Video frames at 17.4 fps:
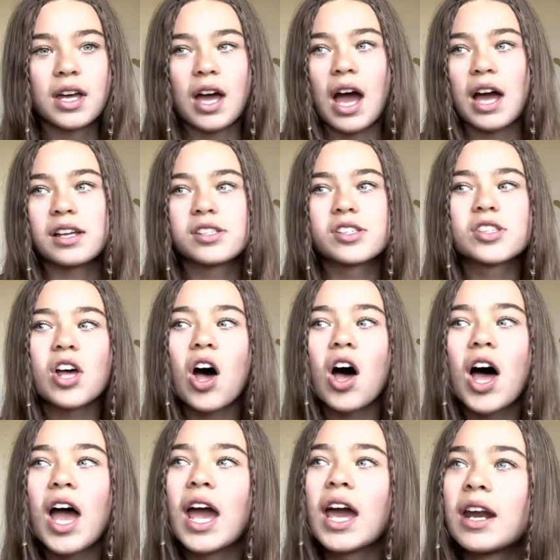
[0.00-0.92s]
I
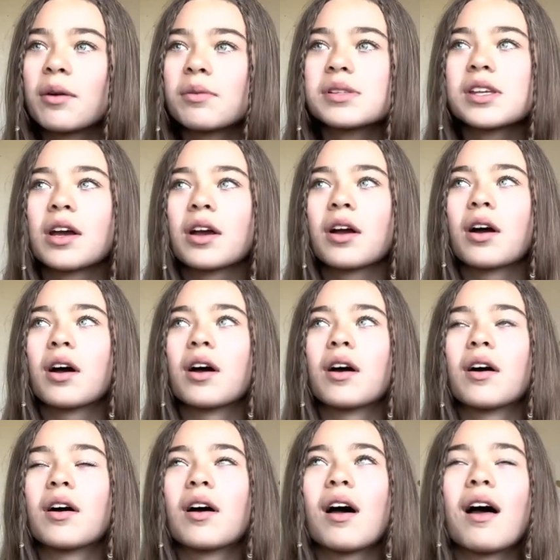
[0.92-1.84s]
saw it and I was like,
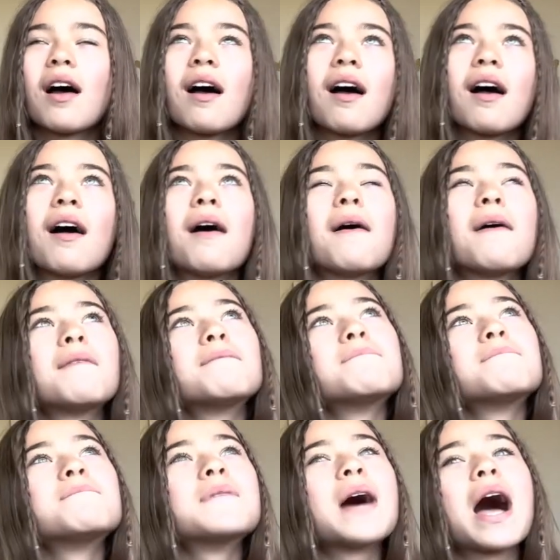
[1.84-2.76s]
um,